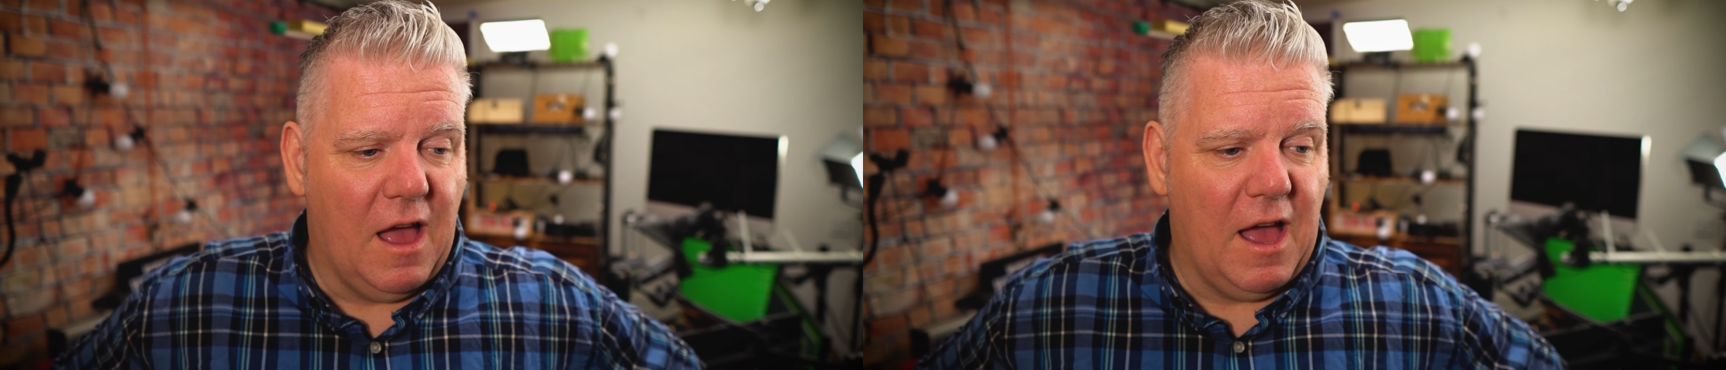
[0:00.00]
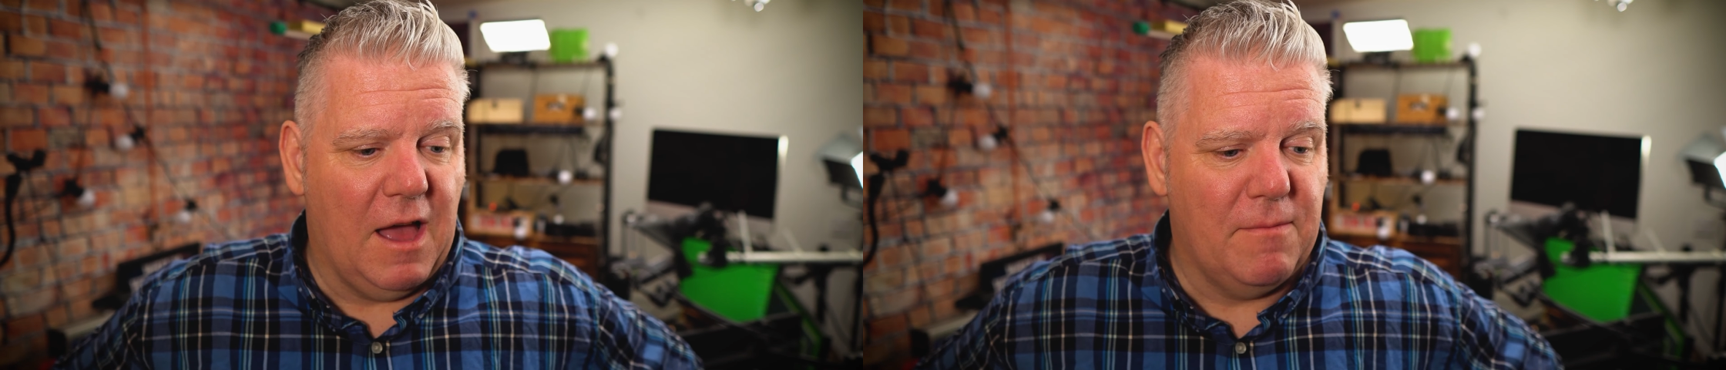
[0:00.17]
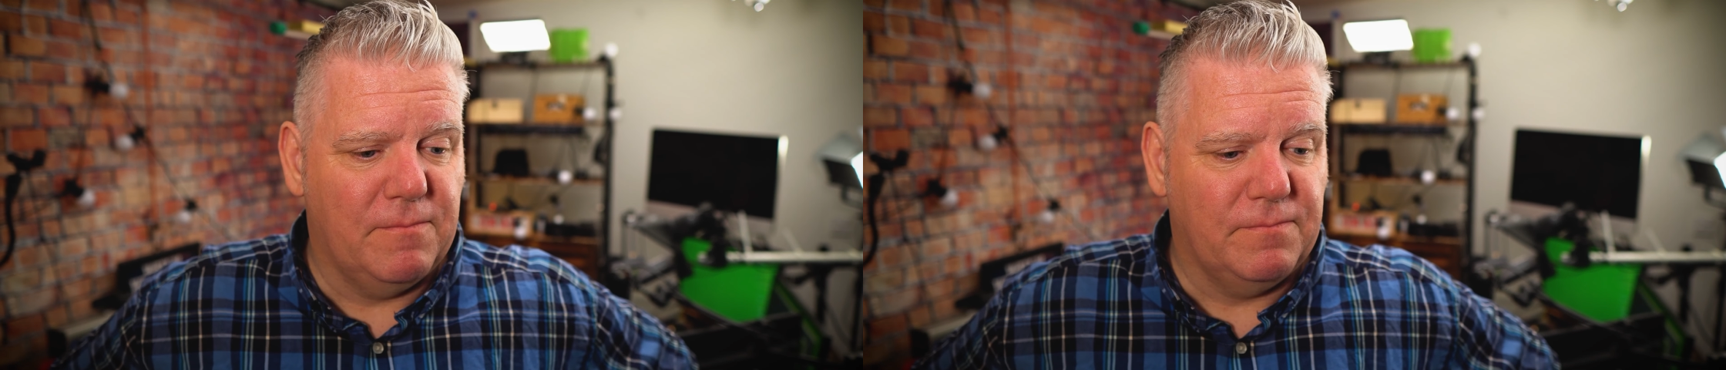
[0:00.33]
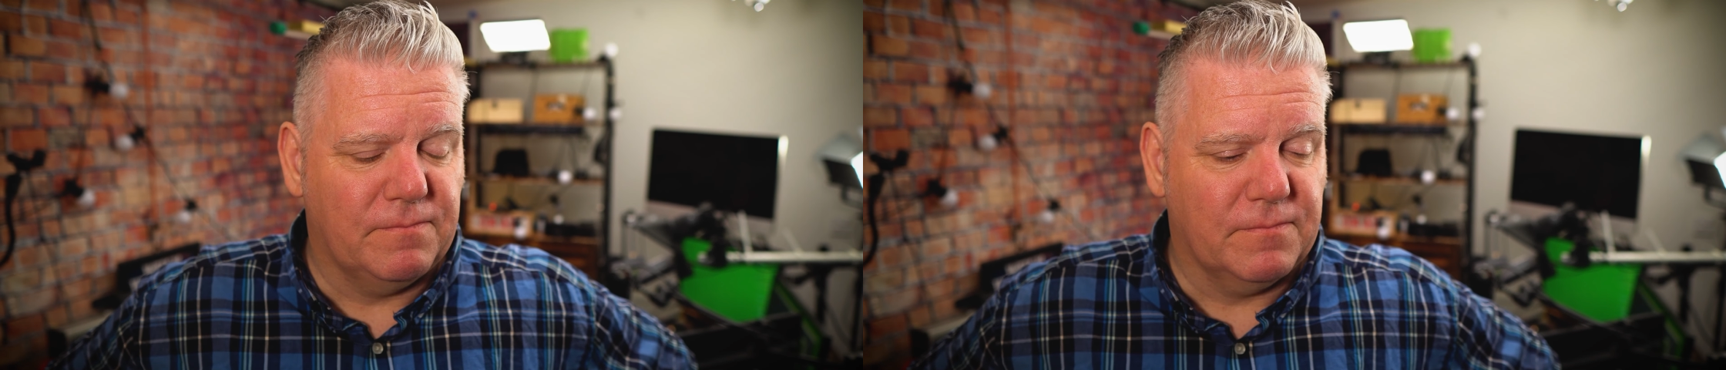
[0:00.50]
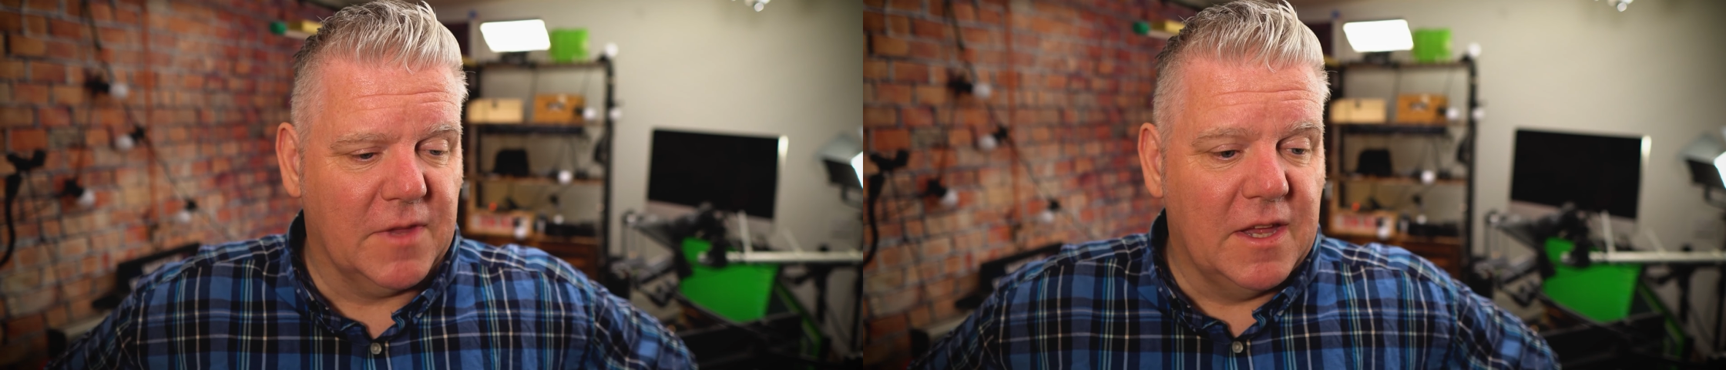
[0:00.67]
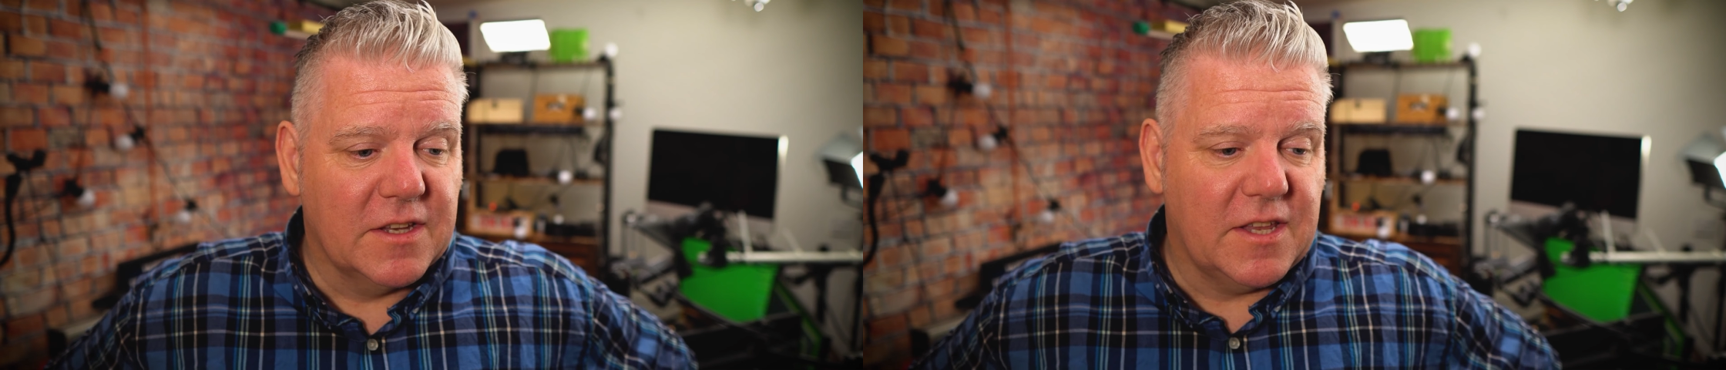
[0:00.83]
Um,
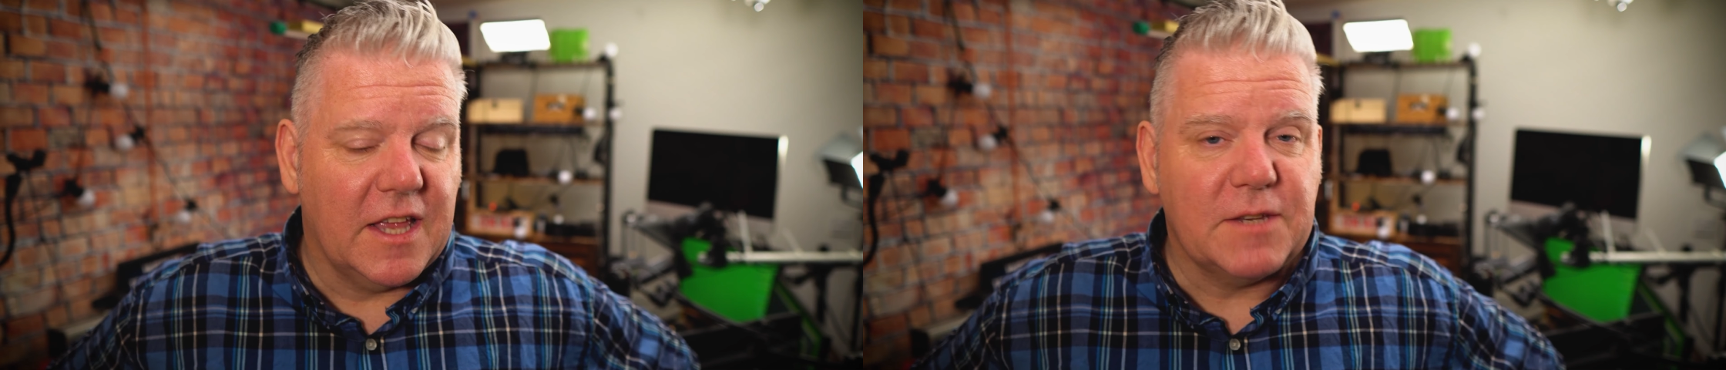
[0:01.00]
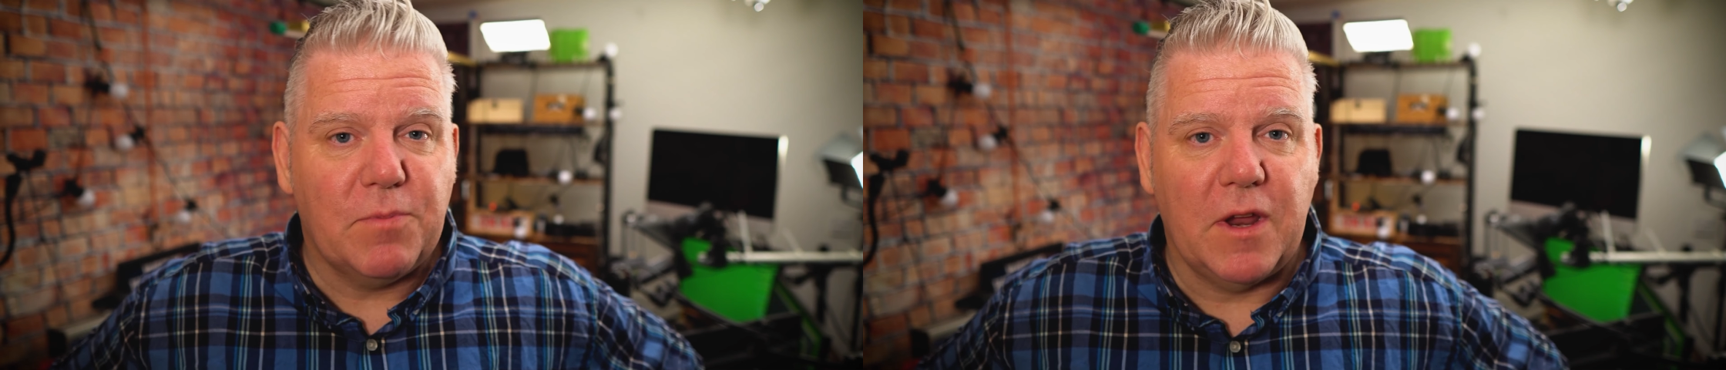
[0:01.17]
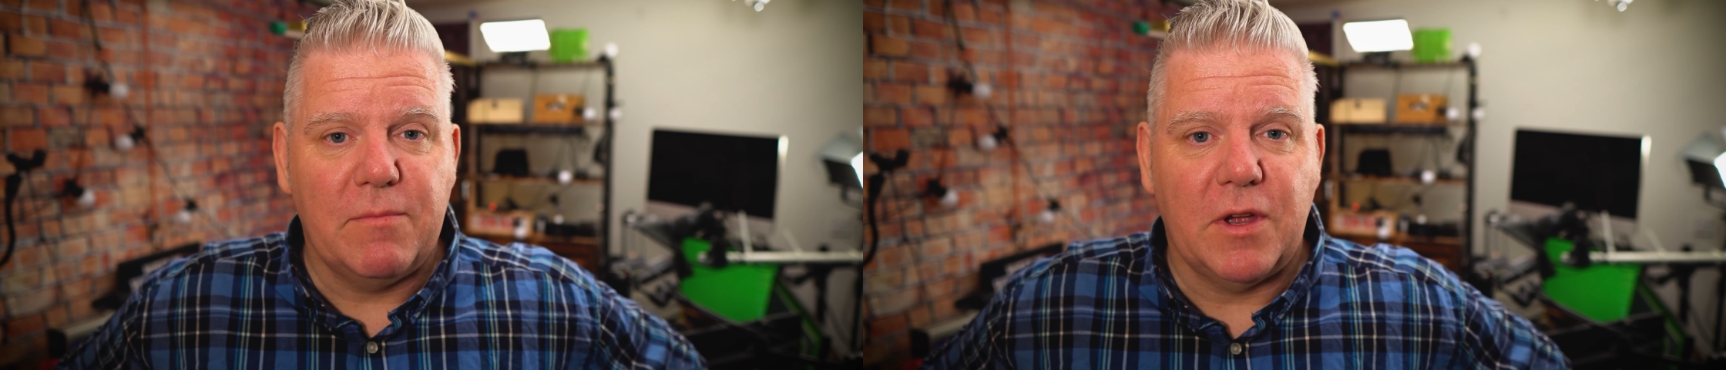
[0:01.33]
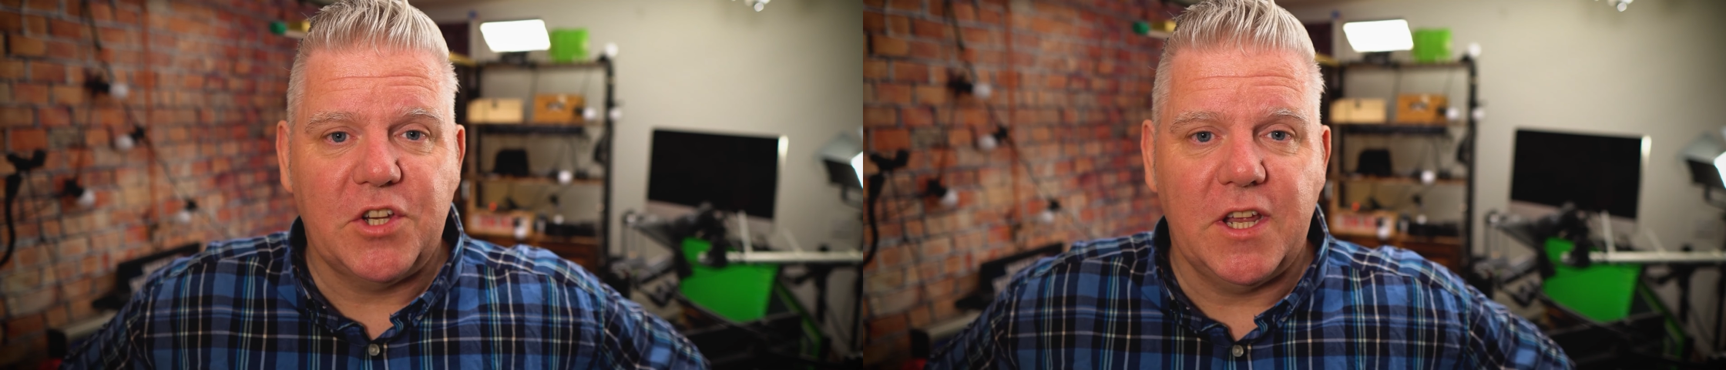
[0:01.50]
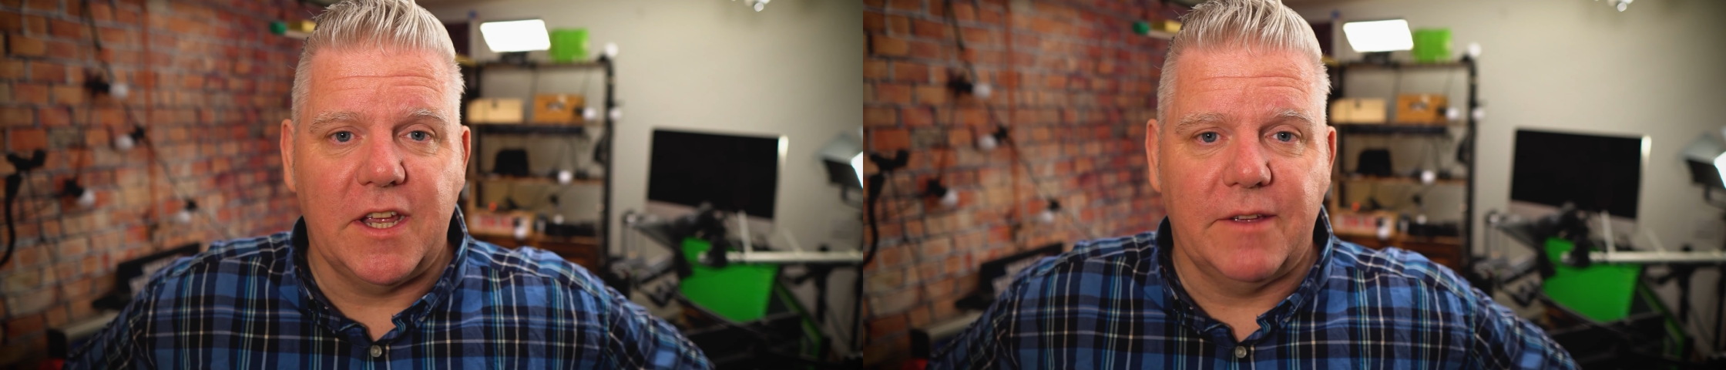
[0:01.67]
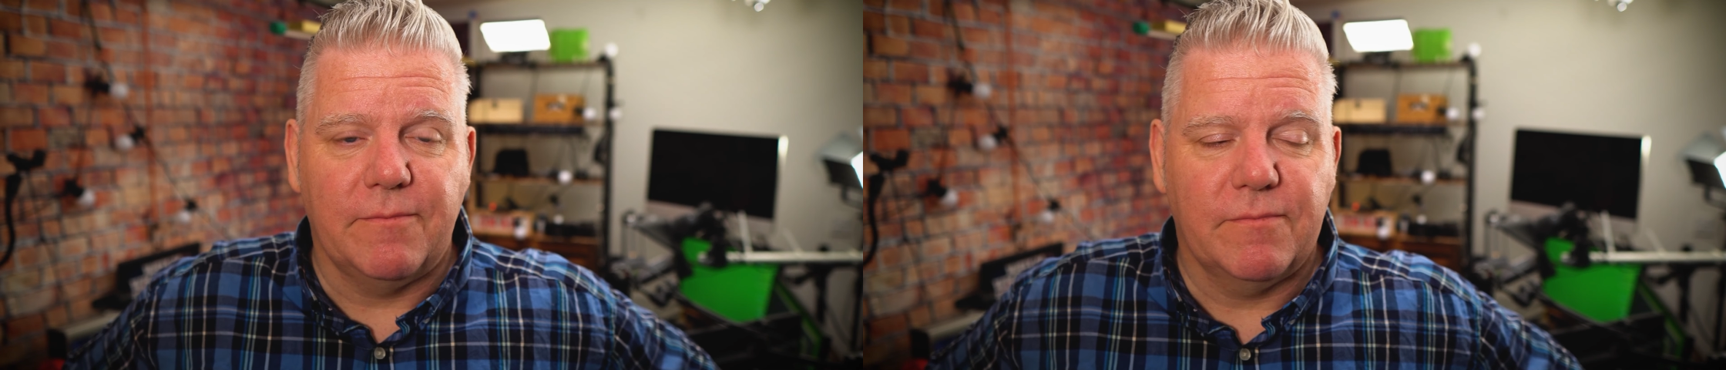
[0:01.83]
so that's pretty much
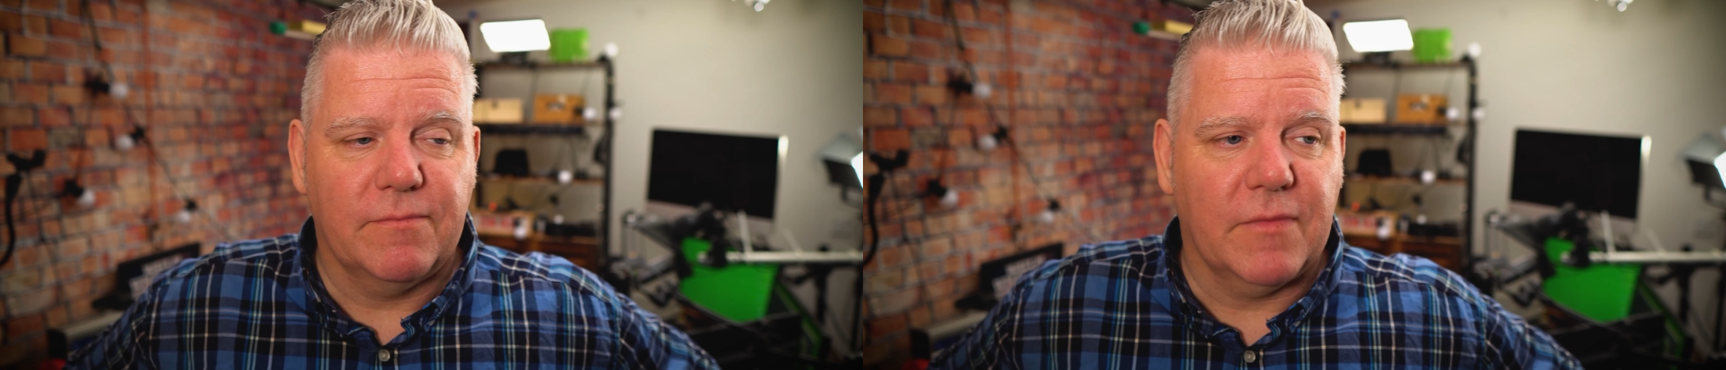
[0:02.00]
it.